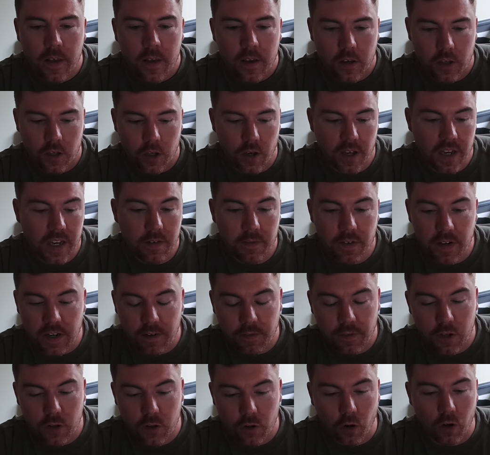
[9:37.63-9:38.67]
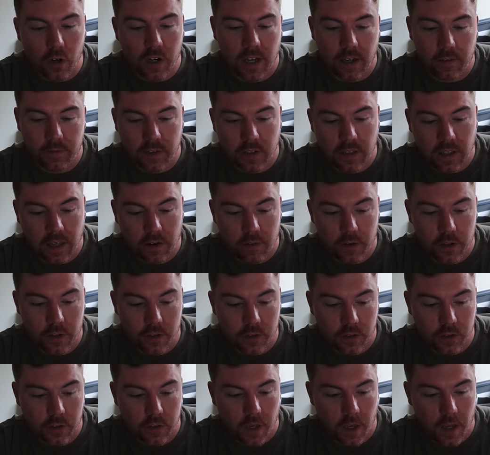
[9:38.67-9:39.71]
Even if you don't have
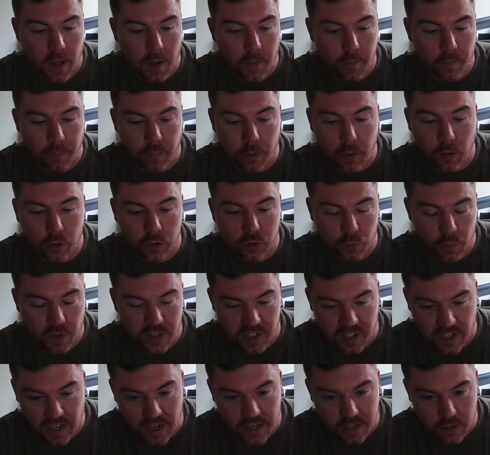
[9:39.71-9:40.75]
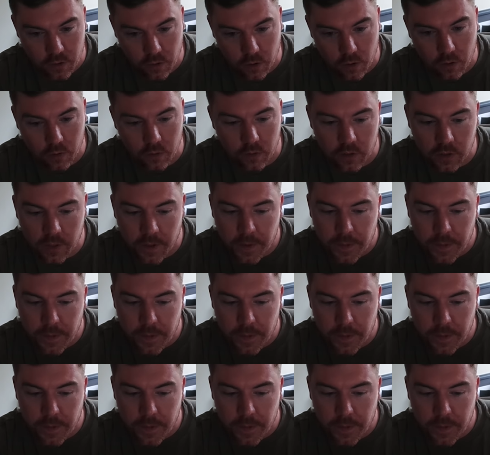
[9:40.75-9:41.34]
Clarets Plus, which I don't,